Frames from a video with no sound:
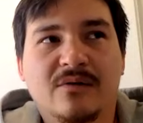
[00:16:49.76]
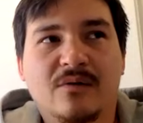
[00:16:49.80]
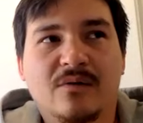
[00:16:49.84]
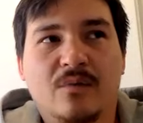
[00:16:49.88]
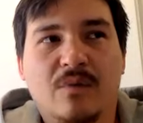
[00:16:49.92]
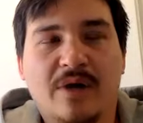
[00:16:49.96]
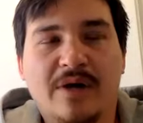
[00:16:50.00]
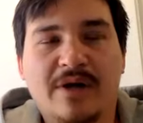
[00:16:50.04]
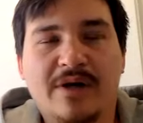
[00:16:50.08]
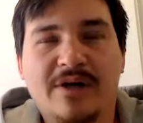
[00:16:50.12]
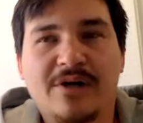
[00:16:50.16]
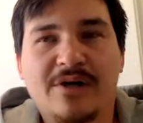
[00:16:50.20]

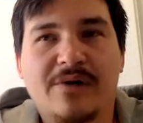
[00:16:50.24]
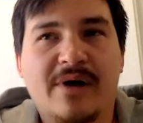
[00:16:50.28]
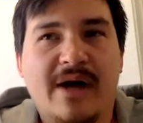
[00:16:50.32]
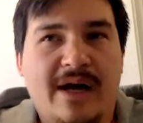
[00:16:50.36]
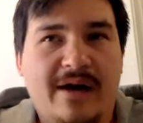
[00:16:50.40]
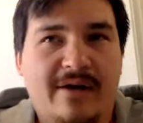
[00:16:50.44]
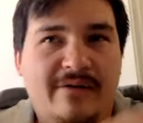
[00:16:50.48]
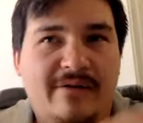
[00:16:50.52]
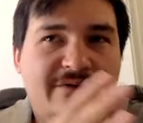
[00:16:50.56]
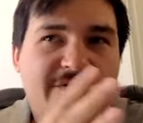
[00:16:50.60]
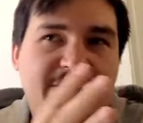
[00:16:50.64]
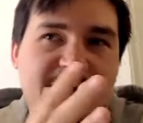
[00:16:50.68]
When you
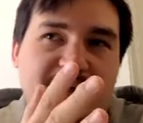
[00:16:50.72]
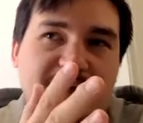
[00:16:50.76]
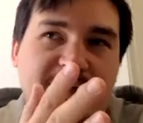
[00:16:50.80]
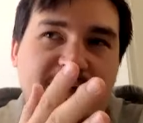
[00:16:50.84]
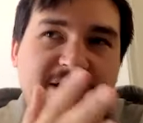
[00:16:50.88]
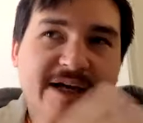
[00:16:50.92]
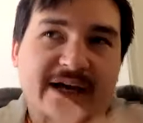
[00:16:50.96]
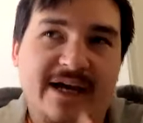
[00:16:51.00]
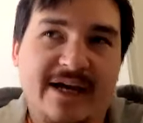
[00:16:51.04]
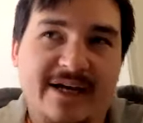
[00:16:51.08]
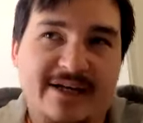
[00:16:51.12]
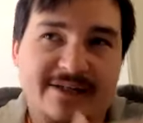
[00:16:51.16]
have
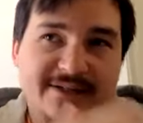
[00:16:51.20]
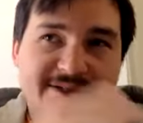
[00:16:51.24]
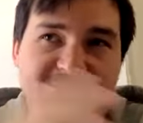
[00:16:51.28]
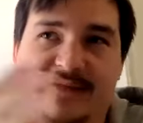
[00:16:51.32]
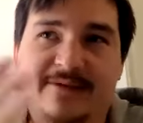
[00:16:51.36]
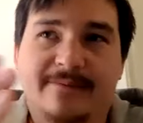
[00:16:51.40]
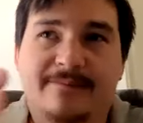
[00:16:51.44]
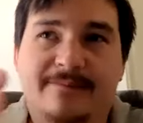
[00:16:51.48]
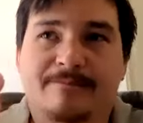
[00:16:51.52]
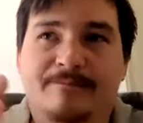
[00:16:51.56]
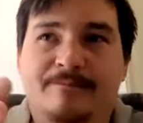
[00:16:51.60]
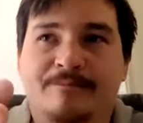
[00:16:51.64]
a
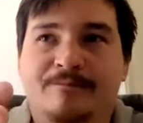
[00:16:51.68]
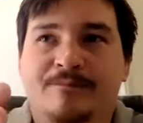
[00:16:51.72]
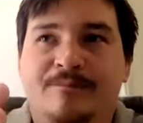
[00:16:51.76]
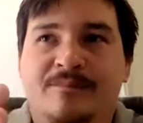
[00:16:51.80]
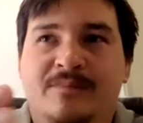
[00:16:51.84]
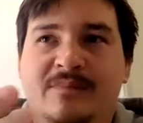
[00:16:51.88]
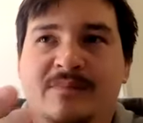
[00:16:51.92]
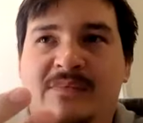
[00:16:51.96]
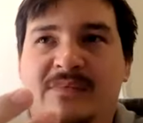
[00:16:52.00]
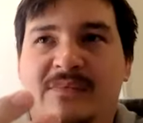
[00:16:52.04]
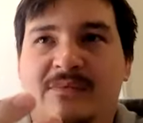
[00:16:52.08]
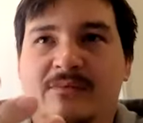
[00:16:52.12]
exit,
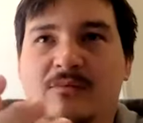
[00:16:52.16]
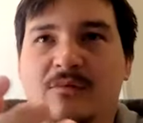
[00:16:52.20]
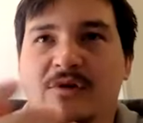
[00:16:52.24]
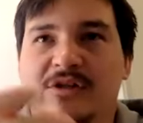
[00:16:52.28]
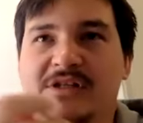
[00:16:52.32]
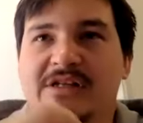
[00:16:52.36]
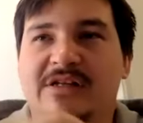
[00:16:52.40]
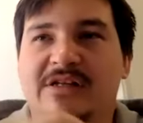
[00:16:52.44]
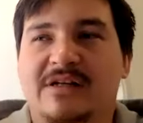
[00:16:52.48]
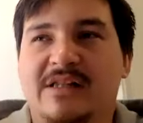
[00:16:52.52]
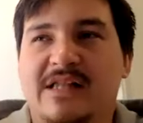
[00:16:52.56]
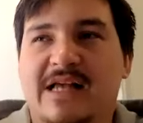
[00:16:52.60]

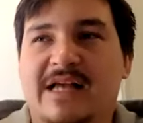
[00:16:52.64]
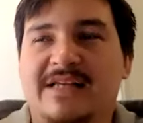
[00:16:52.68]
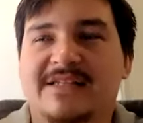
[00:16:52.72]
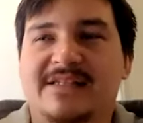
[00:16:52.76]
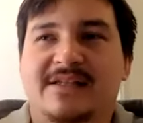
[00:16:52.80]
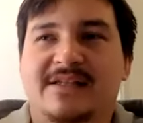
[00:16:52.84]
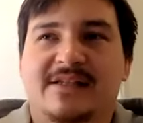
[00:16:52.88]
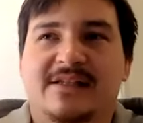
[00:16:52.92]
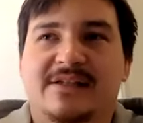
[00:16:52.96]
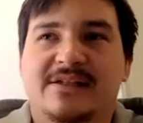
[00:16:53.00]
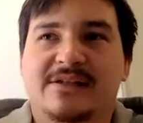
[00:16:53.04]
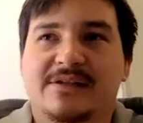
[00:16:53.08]
what's
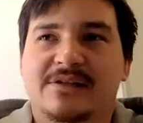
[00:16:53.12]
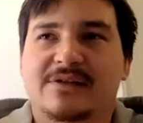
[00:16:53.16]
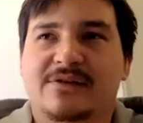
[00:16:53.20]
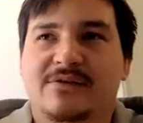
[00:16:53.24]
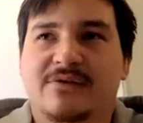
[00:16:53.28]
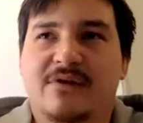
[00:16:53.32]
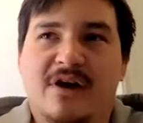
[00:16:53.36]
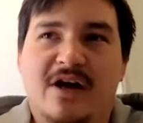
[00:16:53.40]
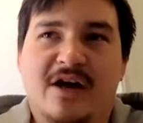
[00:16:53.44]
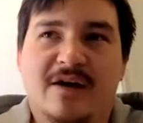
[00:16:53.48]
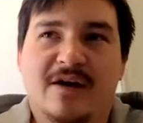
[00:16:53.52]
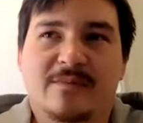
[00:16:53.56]
classically
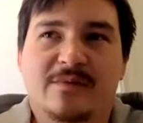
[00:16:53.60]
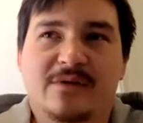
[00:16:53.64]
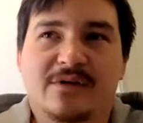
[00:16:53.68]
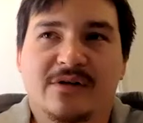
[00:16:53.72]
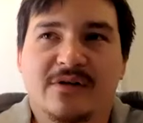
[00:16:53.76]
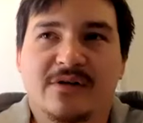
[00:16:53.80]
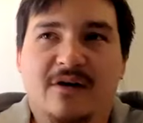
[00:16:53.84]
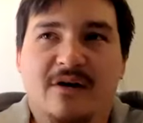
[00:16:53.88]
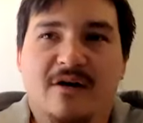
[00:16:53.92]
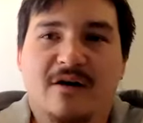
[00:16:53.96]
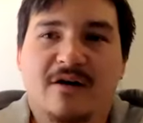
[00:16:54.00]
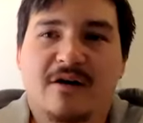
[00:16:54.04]
described
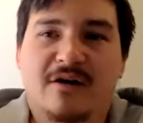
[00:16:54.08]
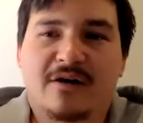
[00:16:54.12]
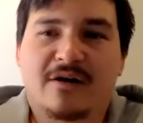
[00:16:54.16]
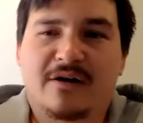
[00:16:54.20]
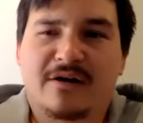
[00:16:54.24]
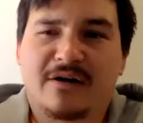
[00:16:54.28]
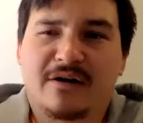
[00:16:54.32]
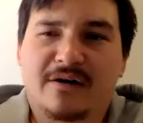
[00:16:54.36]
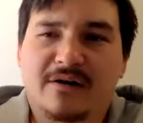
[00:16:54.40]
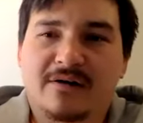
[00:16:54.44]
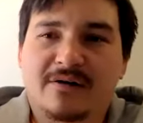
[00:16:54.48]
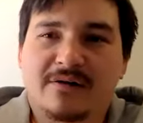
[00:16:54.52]

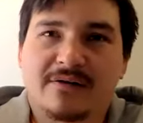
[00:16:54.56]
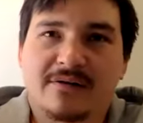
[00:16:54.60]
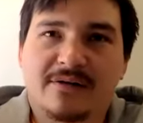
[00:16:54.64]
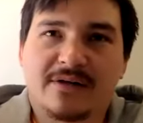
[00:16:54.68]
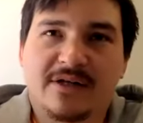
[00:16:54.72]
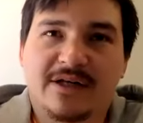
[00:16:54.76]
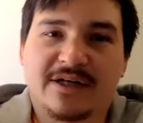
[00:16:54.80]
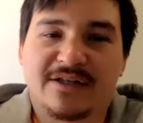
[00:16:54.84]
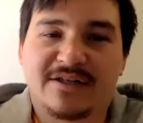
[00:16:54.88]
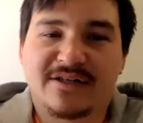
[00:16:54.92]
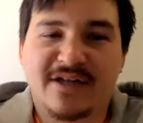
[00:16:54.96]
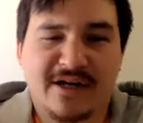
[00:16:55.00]
are
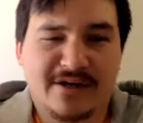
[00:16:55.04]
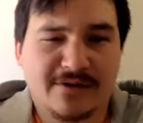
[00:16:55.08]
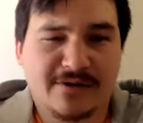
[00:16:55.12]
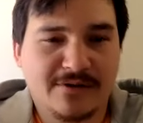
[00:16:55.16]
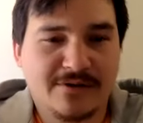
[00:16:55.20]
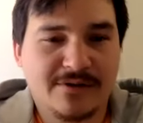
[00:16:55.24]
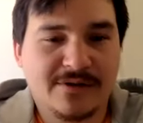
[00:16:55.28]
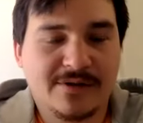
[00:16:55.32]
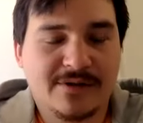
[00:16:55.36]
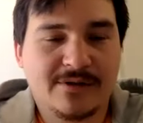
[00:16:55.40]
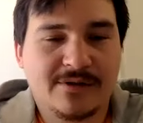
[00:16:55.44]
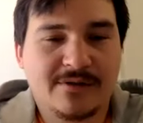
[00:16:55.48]

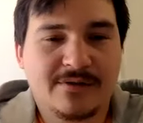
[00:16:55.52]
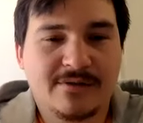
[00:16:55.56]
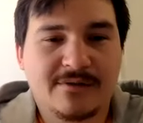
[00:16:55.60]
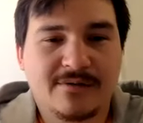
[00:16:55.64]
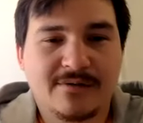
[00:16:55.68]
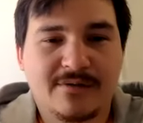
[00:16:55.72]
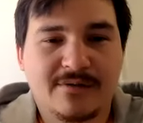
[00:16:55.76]
tunnels.